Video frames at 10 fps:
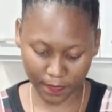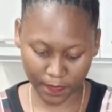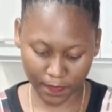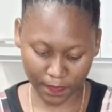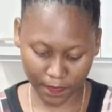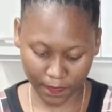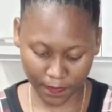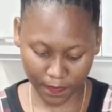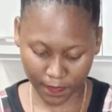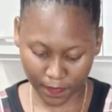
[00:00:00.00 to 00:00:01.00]

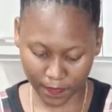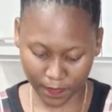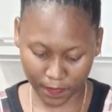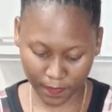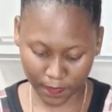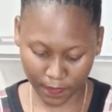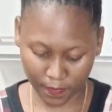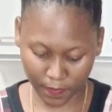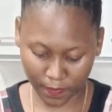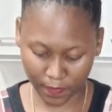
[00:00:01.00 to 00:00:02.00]

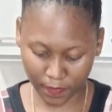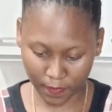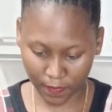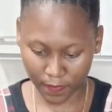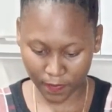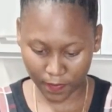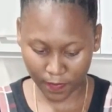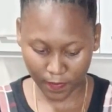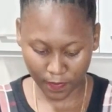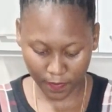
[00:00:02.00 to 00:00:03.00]

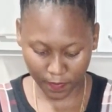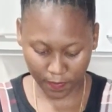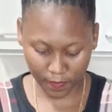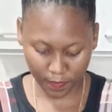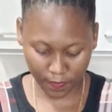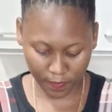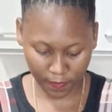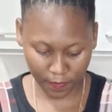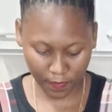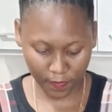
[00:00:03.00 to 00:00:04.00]
(silence)